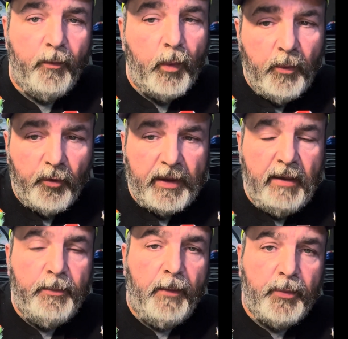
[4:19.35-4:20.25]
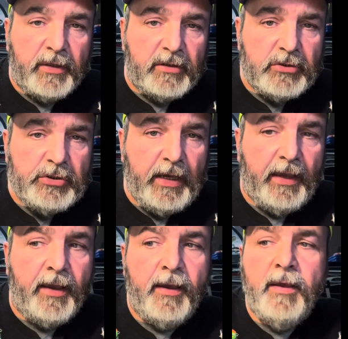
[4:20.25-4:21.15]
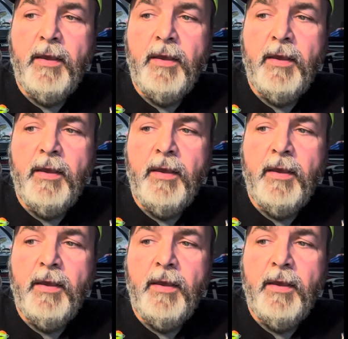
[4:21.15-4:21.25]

and we will keep up with this jig